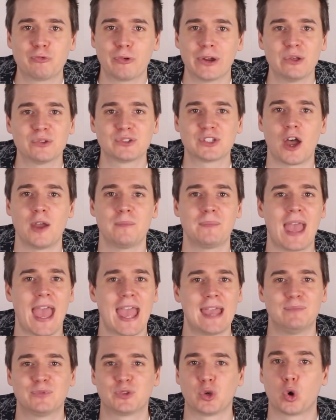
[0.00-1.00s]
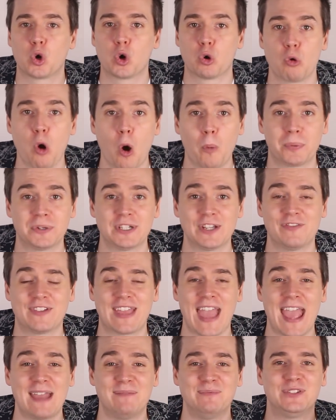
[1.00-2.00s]
real-time games or cooperative
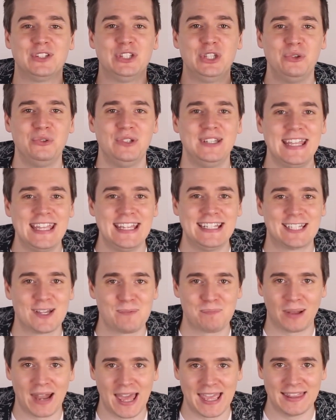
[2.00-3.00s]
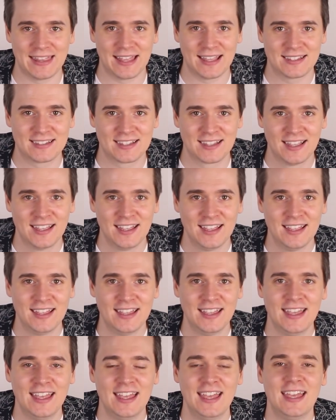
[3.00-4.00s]
games, you need to play this.
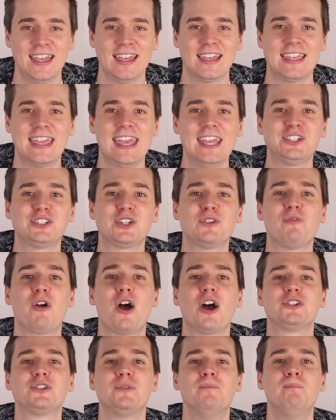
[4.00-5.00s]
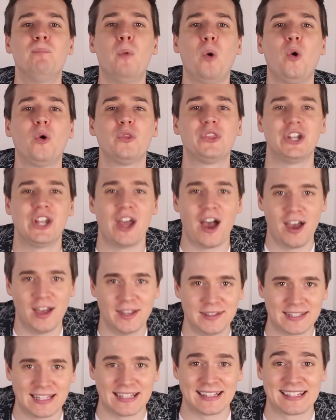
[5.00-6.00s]
Kitchen Rush more than
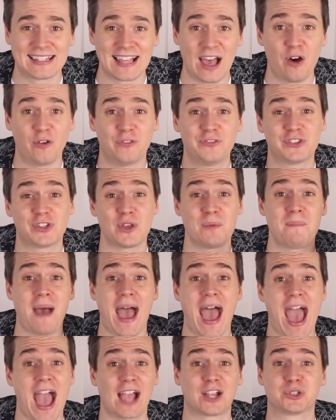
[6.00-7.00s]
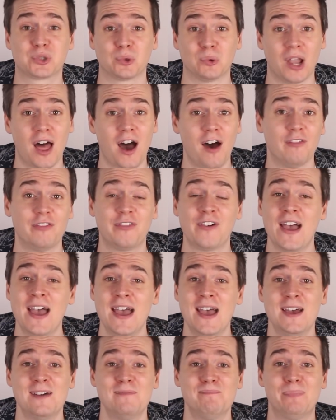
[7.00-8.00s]
earns itself some actual love,
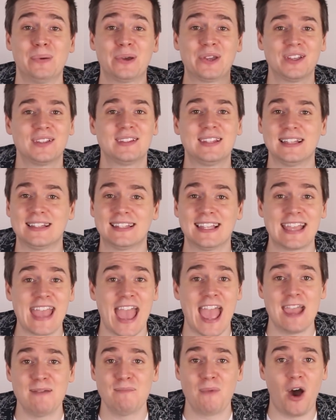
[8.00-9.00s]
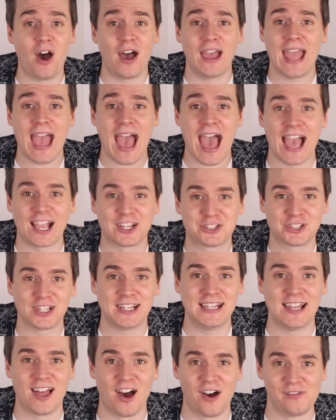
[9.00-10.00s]
because it's a game I
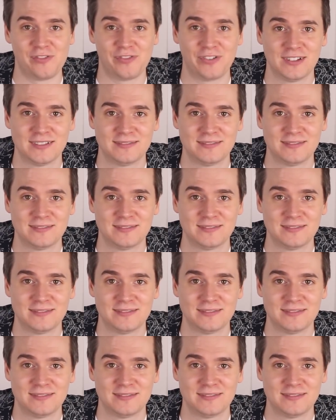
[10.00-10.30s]
actually love.